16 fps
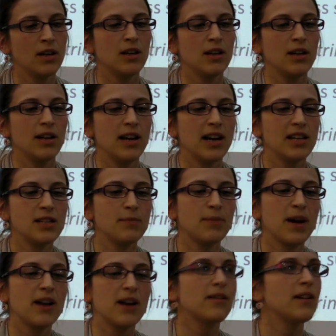It has a
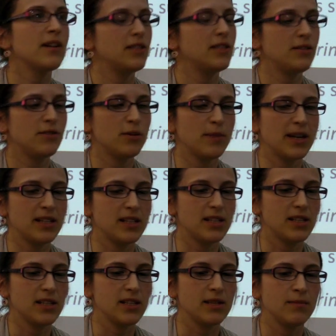background in
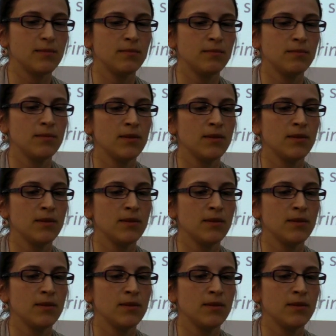Romanticism,